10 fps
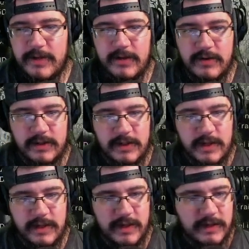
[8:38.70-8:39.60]
hearing a lot
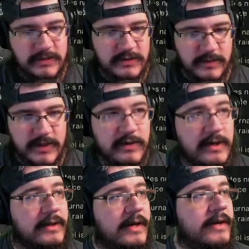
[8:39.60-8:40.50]
of that. I'm hearing a
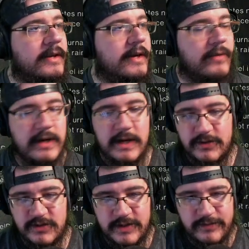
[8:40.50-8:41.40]
lot of that. Right now
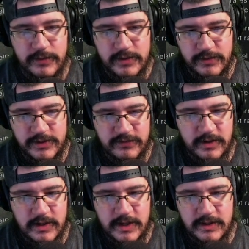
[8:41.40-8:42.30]
it's 71 degrees
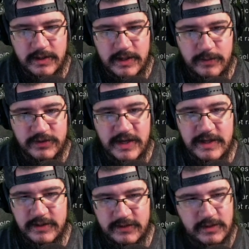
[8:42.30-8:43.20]
Fahrenheit and I will take it.